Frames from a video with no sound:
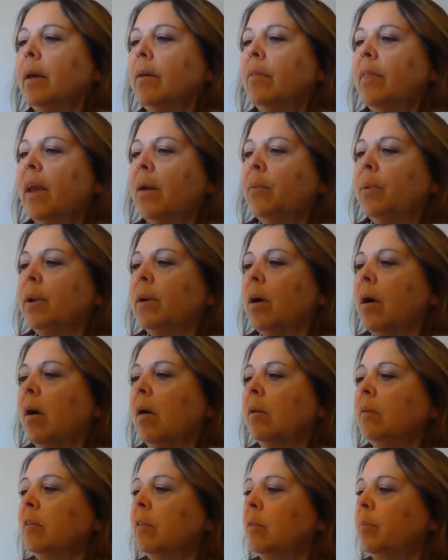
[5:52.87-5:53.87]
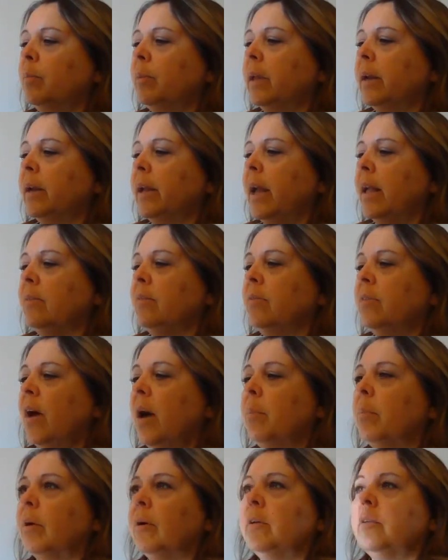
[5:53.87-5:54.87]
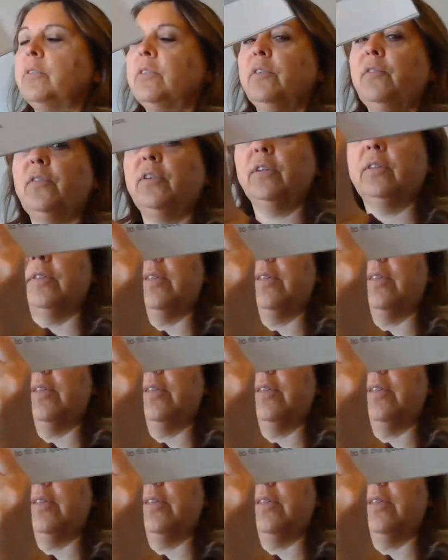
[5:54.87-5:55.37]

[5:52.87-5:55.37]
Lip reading: they would all split and double to fill